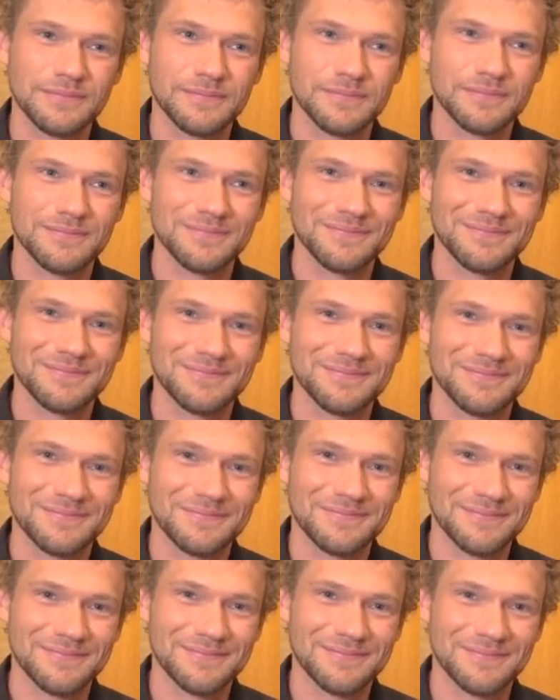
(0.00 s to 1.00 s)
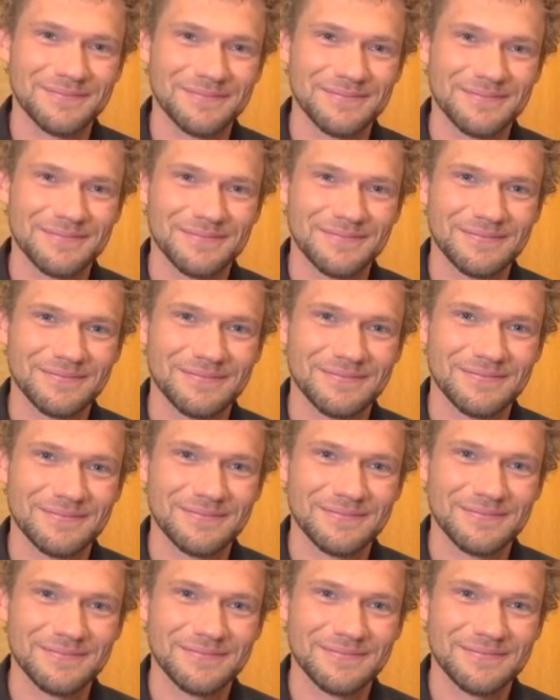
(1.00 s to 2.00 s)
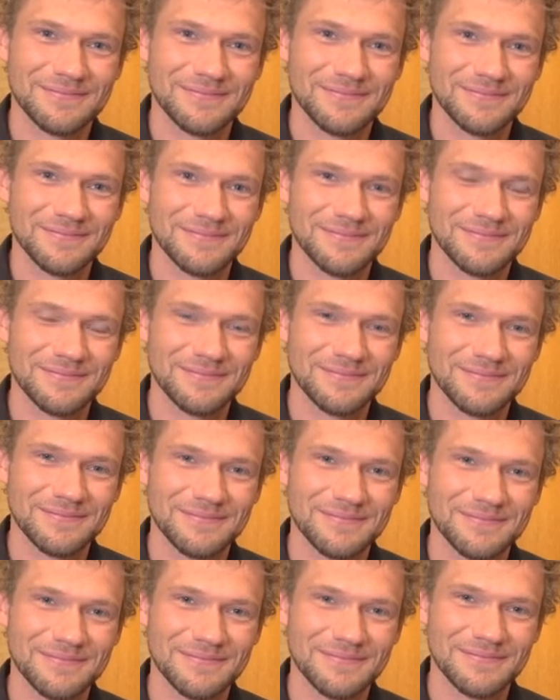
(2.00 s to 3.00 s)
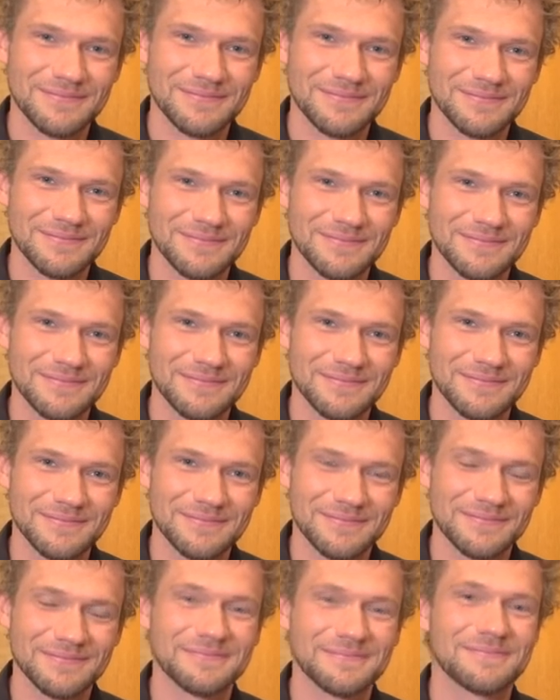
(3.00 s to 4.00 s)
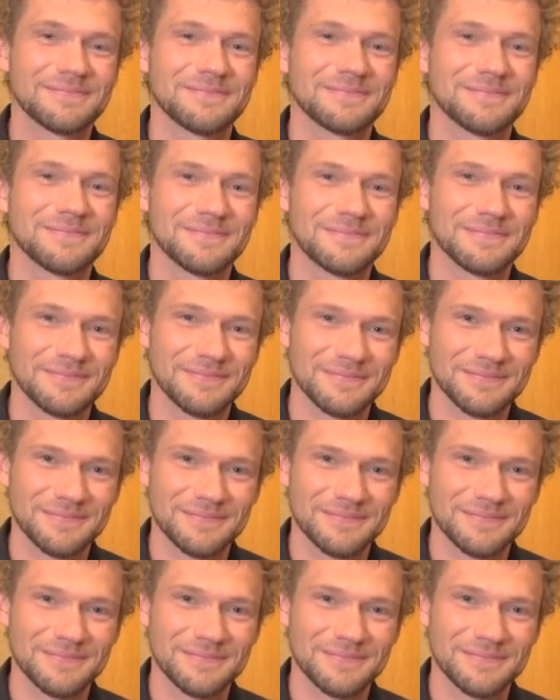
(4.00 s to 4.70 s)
This person isn't speaking.